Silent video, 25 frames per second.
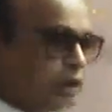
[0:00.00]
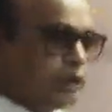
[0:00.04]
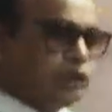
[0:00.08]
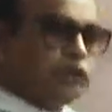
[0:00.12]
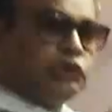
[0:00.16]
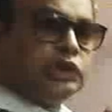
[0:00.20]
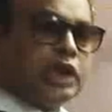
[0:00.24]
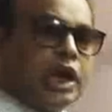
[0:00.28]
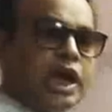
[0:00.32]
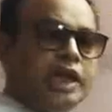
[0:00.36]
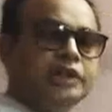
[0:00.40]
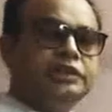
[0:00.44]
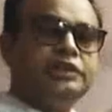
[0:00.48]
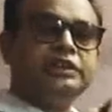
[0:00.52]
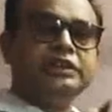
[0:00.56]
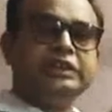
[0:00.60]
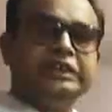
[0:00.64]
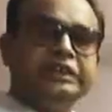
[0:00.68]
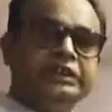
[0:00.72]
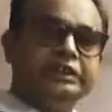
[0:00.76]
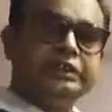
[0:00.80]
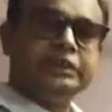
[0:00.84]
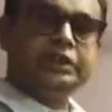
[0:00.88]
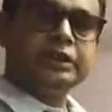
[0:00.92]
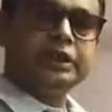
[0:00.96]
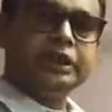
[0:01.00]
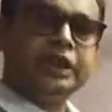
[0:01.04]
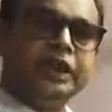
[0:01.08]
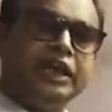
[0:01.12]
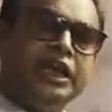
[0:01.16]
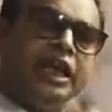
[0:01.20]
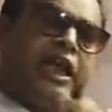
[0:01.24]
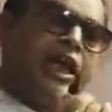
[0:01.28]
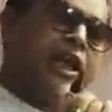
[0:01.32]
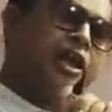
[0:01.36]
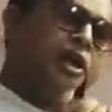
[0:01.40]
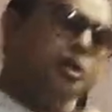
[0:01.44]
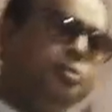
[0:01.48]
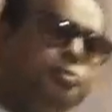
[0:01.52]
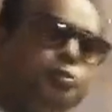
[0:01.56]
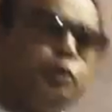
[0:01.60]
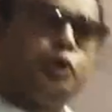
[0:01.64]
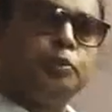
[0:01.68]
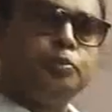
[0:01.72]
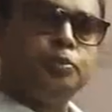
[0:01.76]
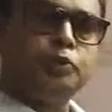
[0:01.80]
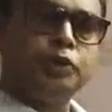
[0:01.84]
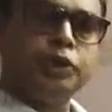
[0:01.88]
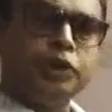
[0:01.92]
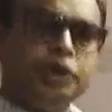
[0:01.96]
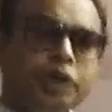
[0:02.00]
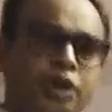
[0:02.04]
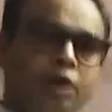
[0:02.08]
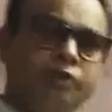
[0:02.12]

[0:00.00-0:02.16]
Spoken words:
Charge is the inherent property